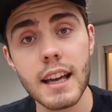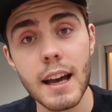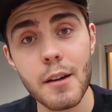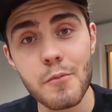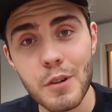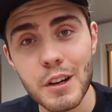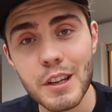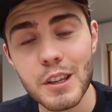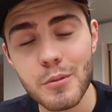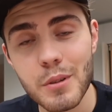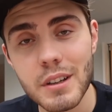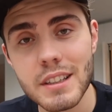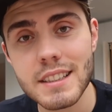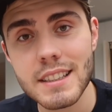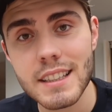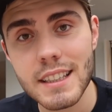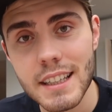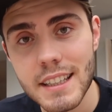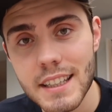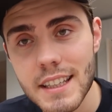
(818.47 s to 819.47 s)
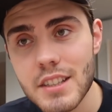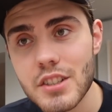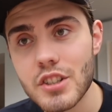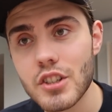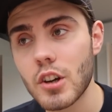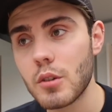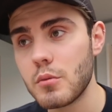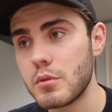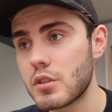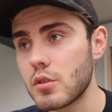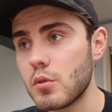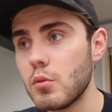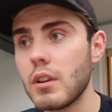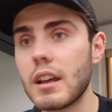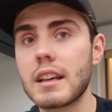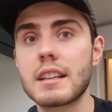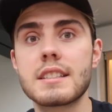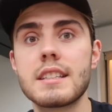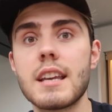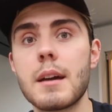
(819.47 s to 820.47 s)
And one of the ones that I did show was all
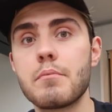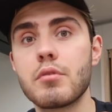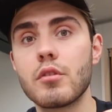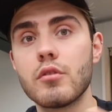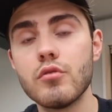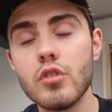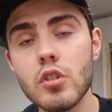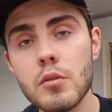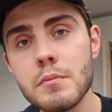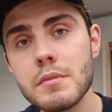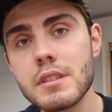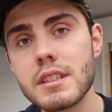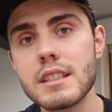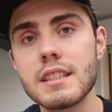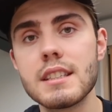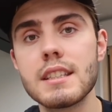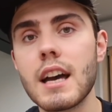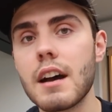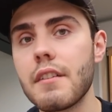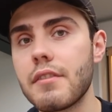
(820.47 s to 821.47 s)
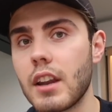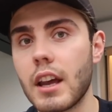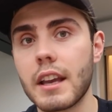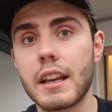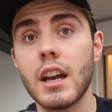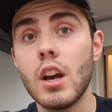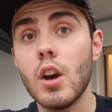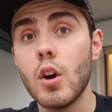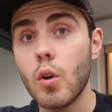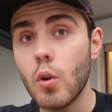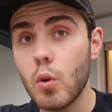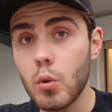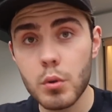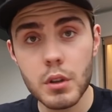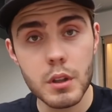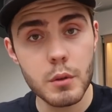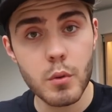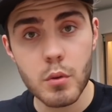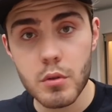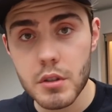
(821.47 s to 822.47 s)
like separate rooms and stuff. Like
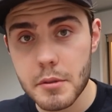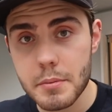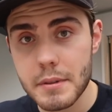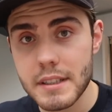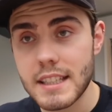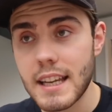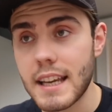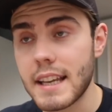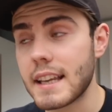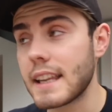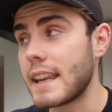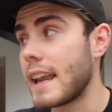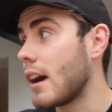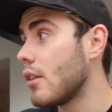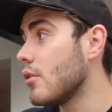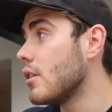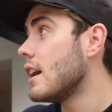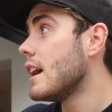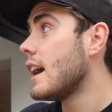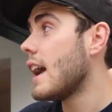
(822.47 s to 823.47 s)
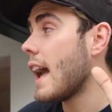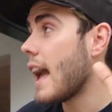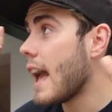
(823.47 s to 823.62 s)
all the walls will be taken out.